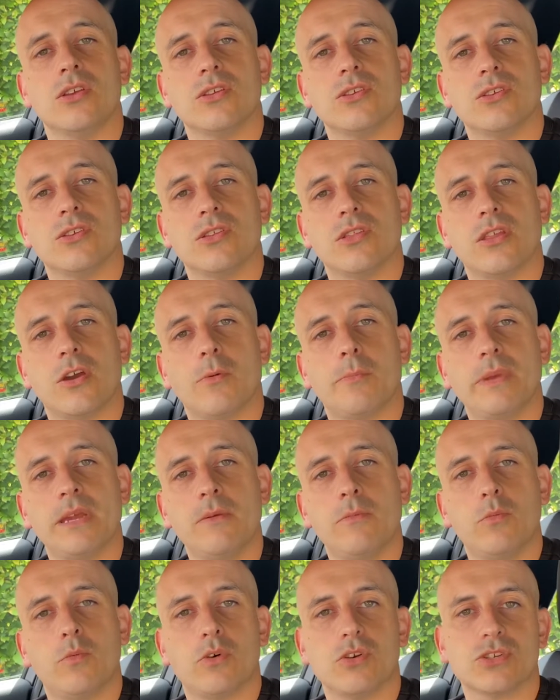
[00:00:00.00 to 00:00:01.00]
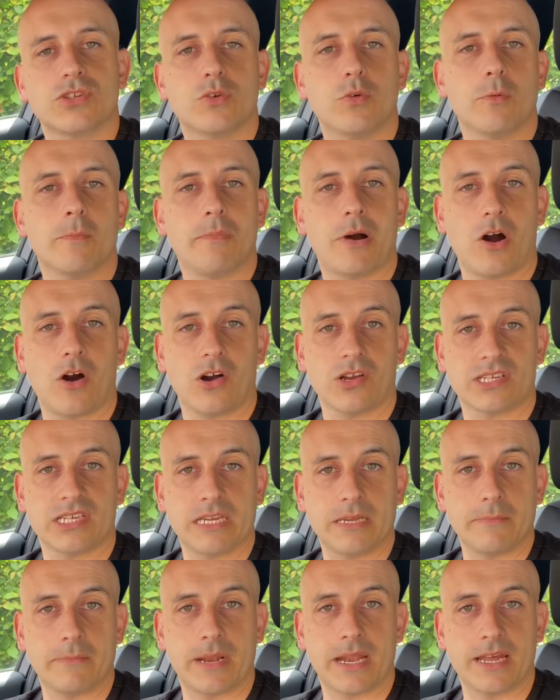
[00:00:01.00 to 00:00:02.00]
there'll be what's called
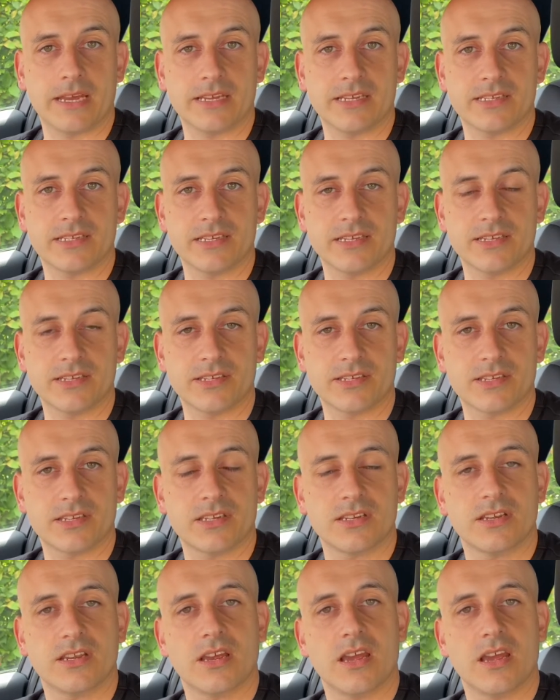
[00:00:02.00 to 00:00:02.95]
passing places,